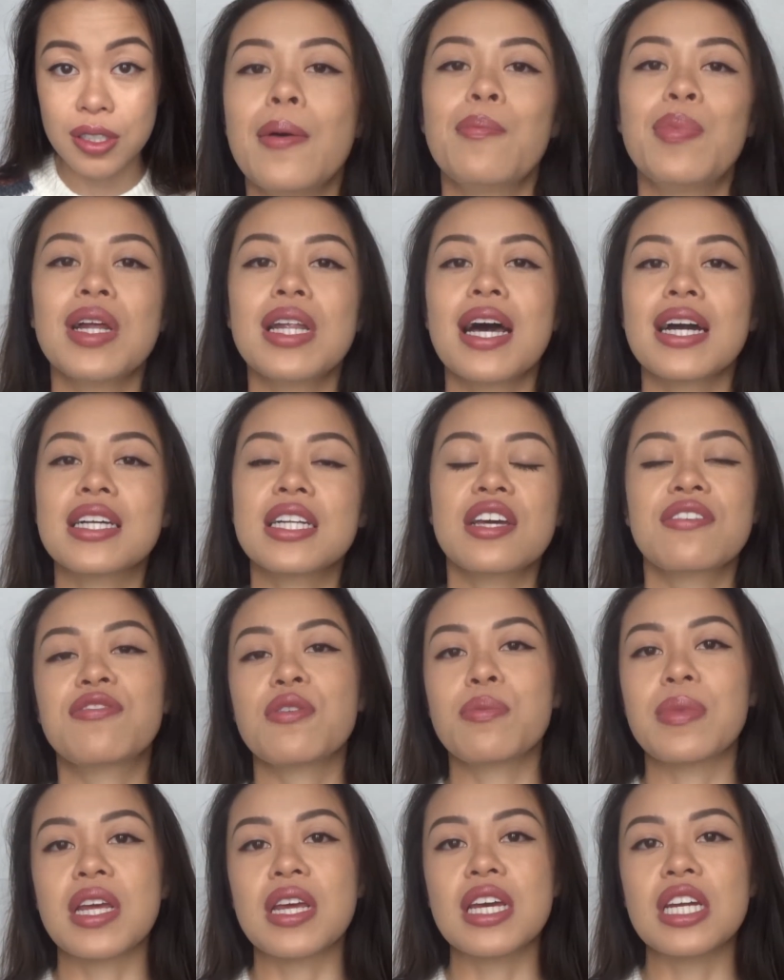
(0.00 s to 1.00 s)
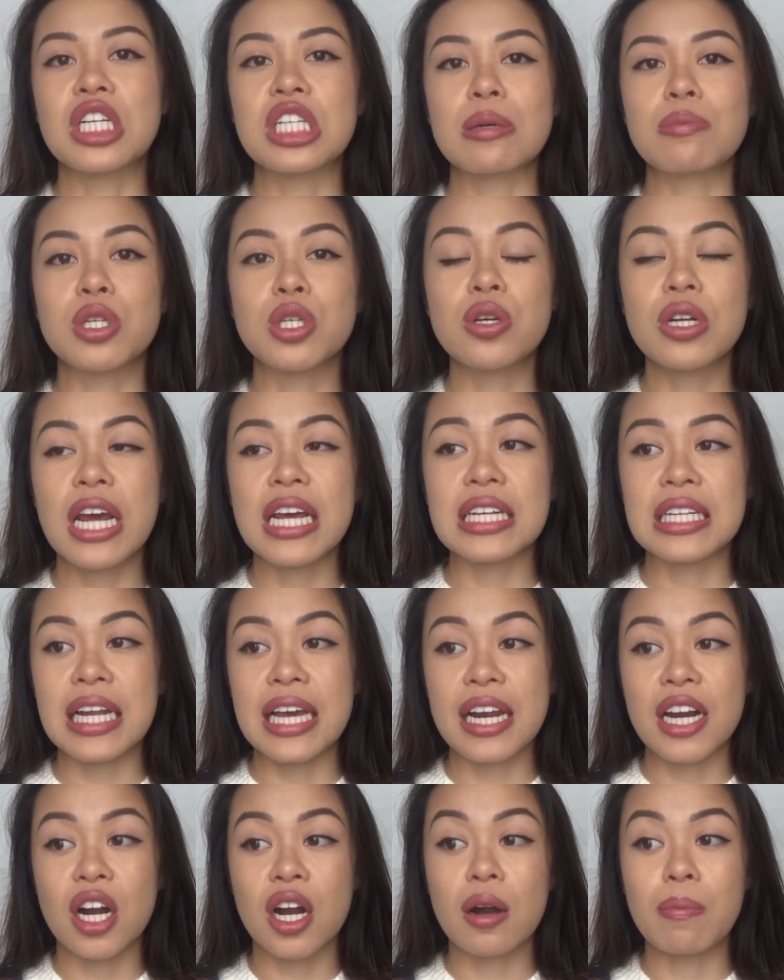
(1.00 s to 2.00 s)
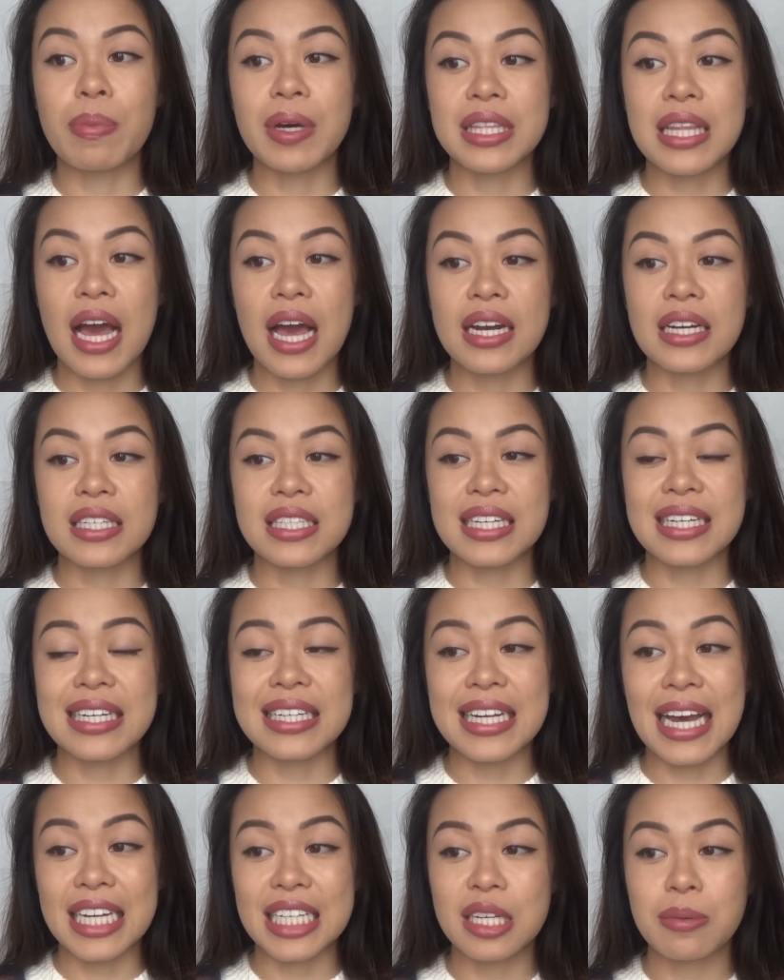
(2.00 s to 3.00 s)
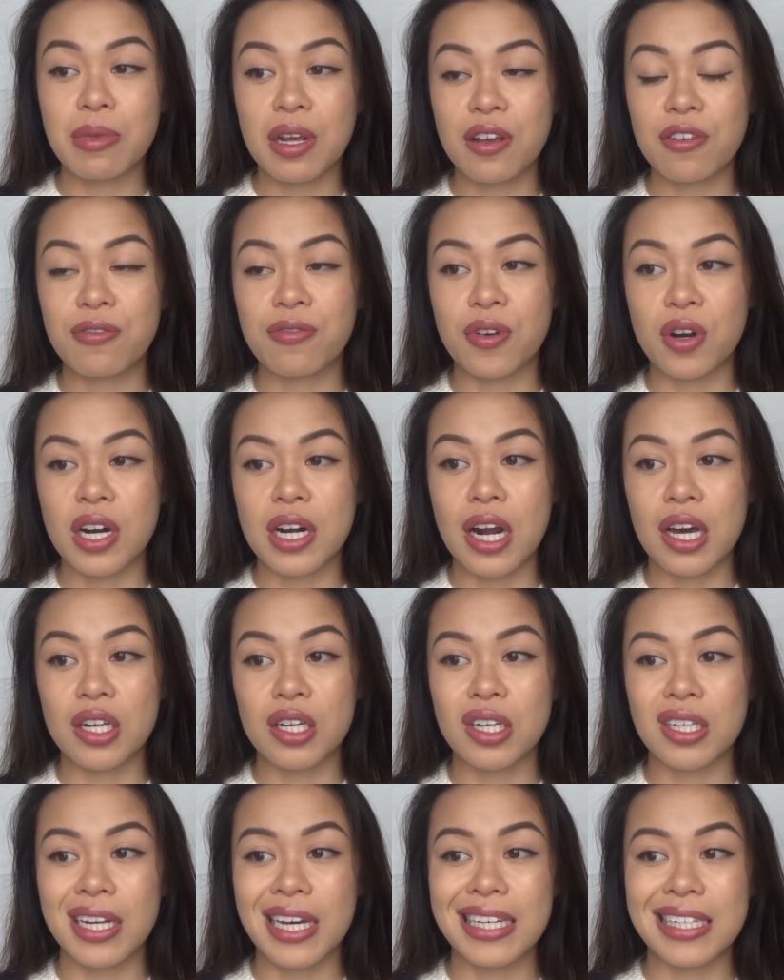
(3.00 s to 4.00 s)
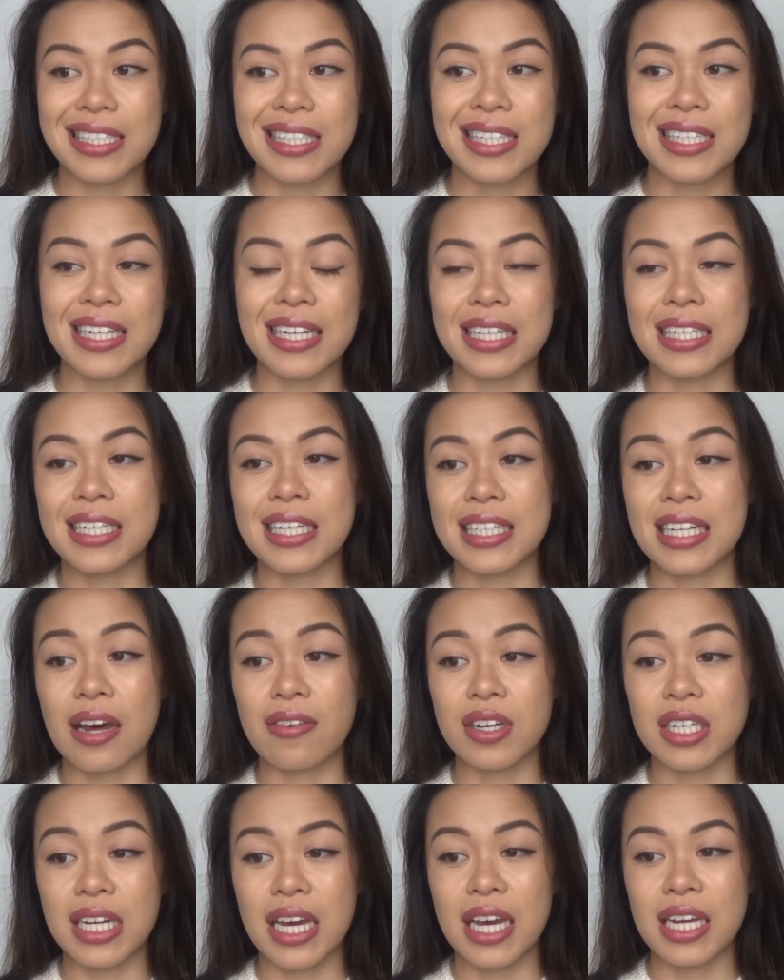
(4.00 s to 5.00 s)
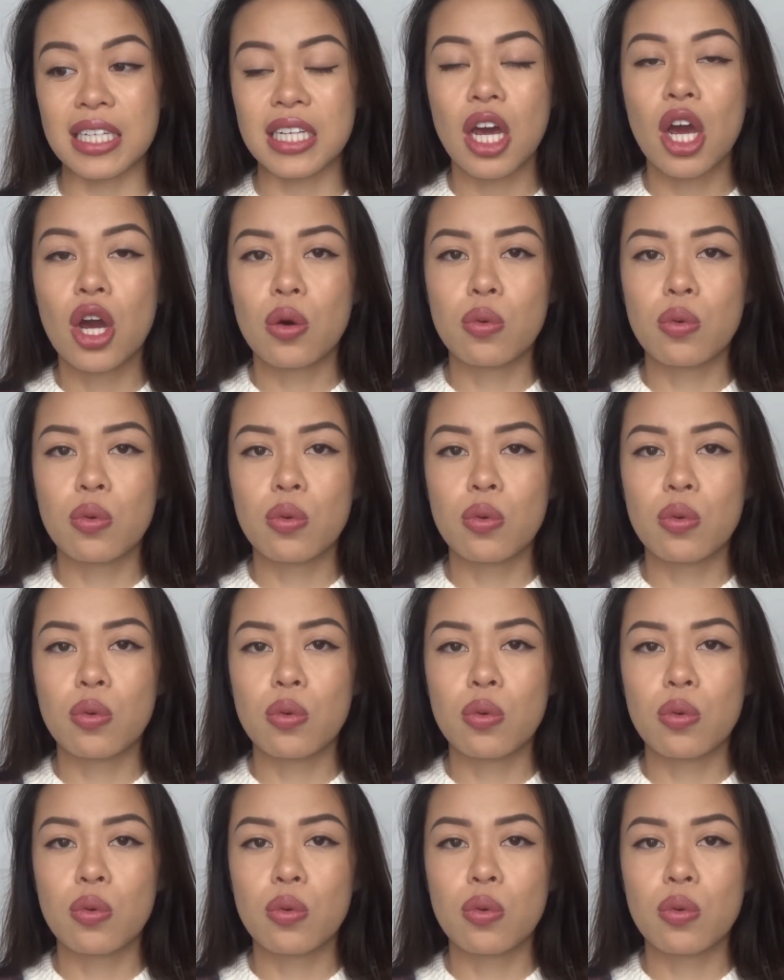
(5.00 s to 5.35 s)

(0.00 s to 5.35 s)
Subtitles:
But luckily for me, it shipped 2 days later, but then didn't get to me for another like 6 to 7 days,